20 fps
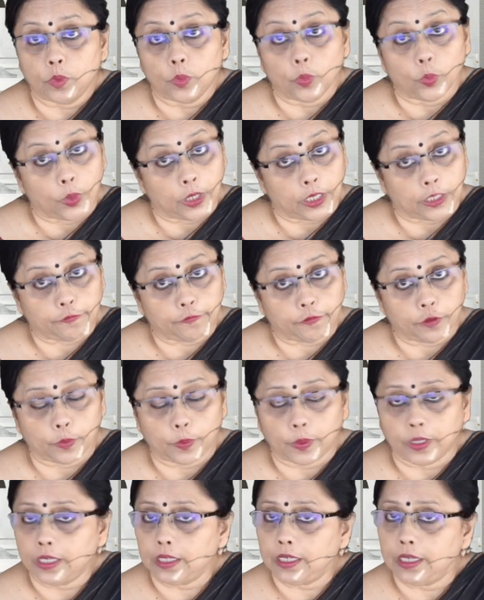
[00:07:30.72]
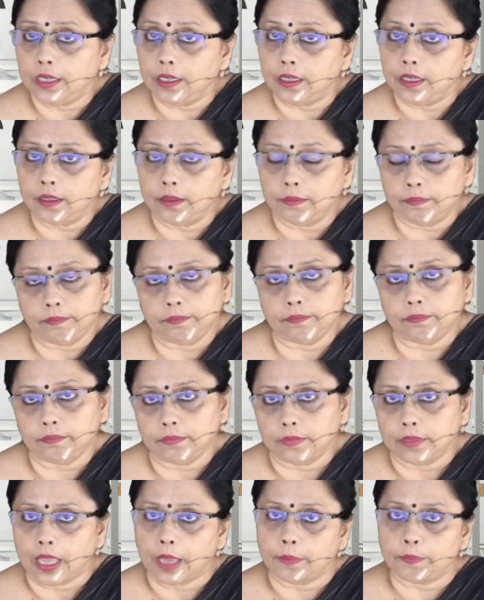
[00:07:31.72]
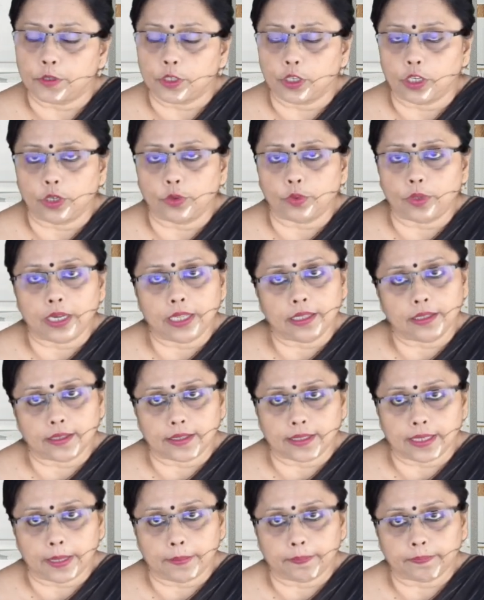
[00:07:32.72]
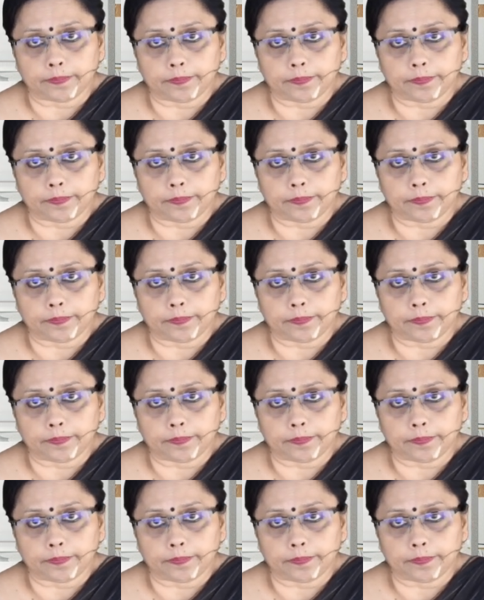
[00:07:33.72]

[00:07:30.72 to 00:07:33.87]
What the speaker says: Word for word, absolutely the same.